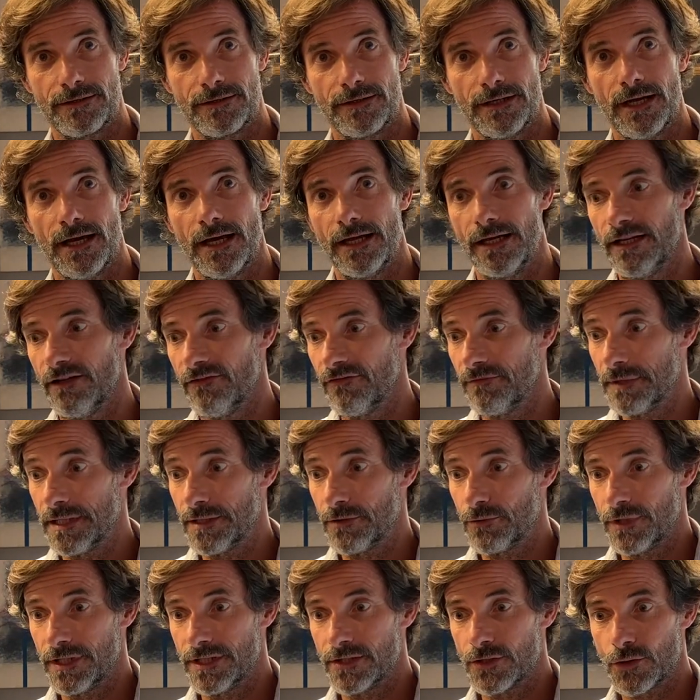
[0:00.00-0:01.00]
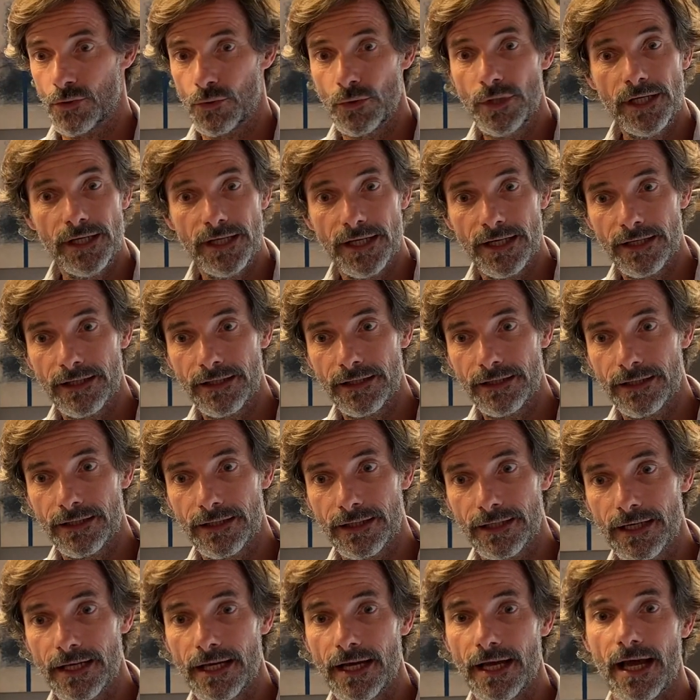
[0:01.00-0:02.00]
I live between Sweden
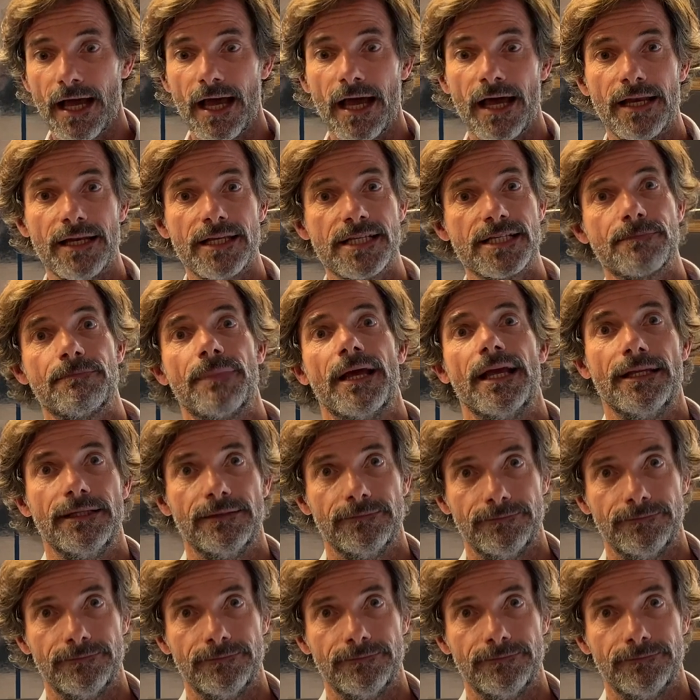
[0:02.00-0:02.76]
and Spain.